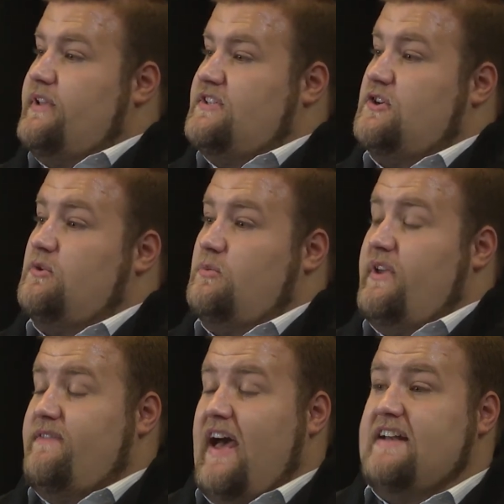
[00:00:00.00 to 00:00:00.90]
so
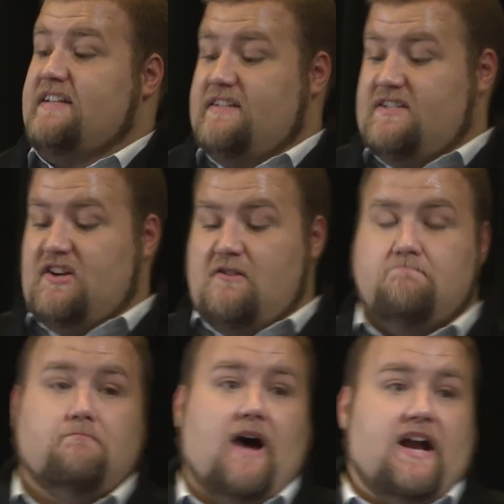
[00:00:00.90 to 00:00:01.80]
we've had to start
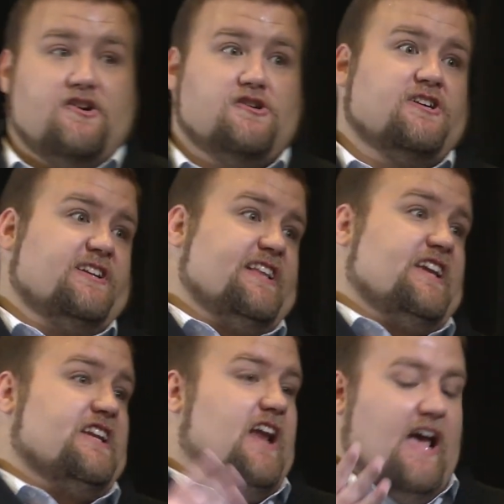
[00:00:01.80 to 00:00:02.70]

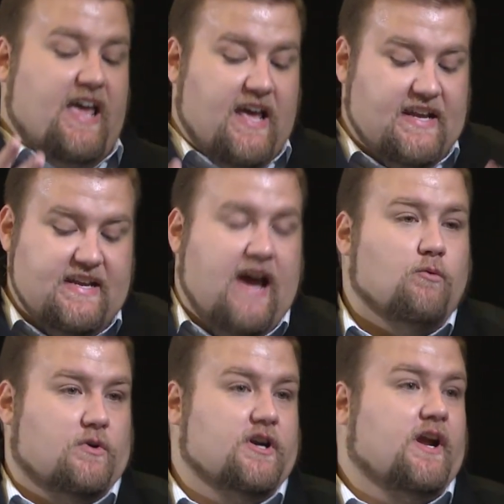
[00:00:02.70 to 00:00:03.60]
monitoring a
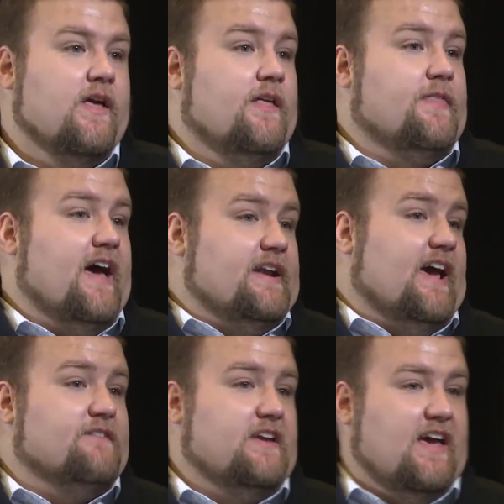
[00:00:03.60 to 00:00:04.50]
network that,
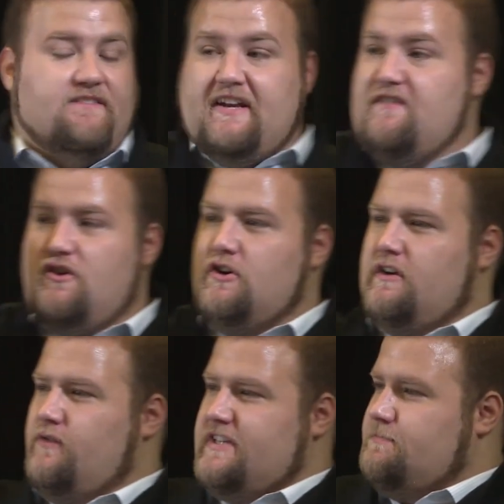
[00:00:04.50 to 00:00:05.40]
have any of you heard
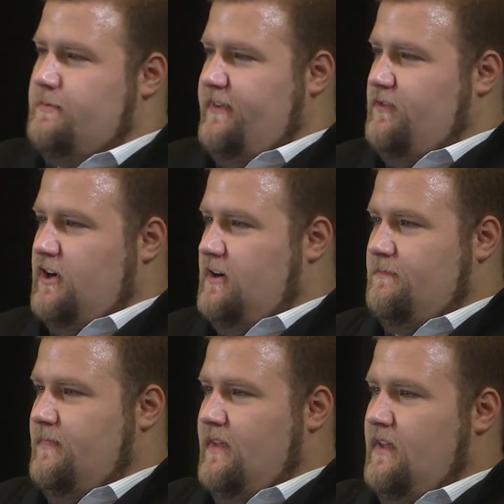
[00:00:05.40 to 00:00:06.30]
of Whisper before?
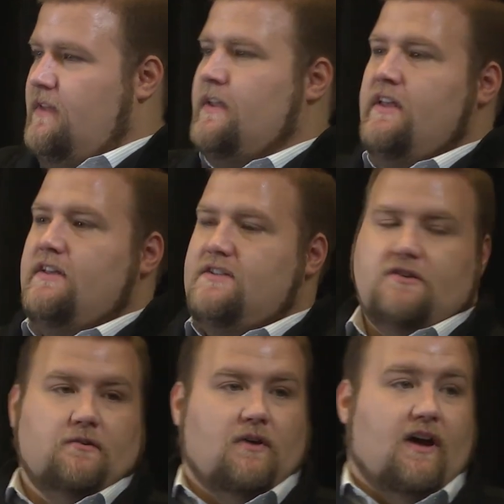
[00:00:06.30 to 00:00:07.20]

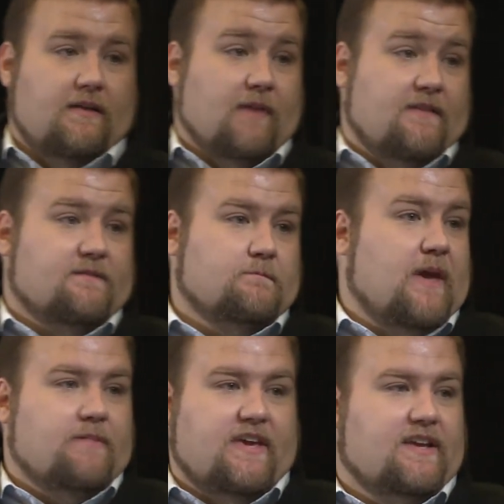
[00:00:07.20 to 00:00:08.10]
So
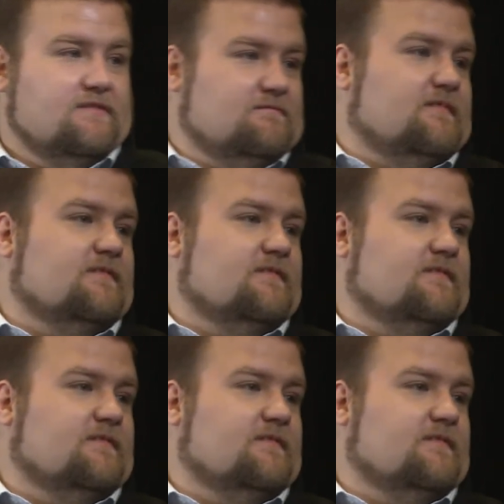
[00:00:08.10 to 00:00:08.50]
maybe